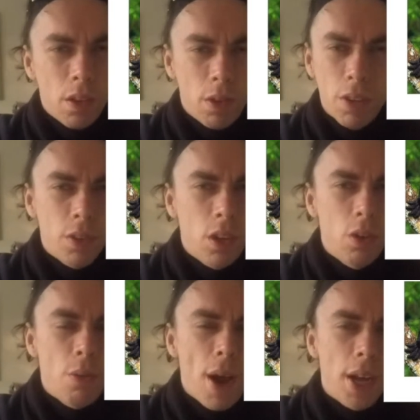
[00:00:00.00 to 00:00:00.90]
We have
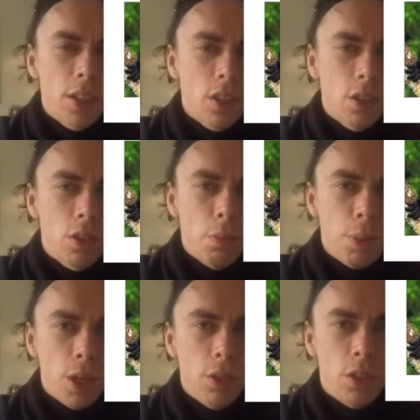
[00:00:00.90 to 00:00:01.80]
no right to
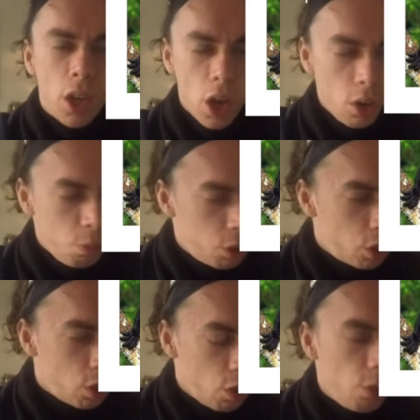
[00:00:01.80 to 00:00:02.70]
build
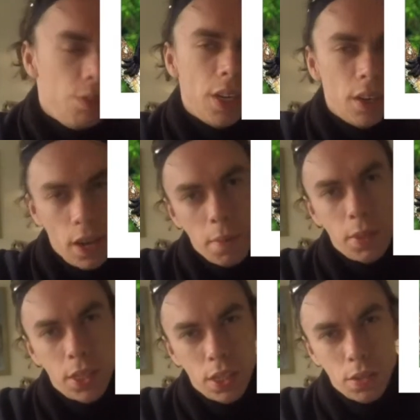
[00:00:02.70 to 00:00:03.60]
homes on their
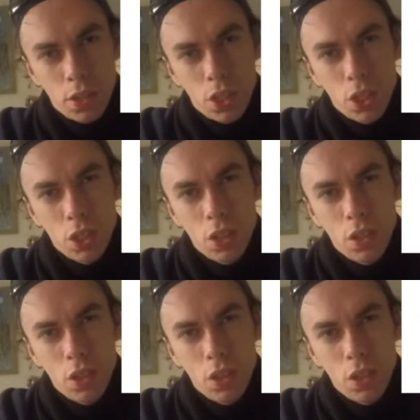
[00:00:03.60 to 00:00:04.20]
habitats.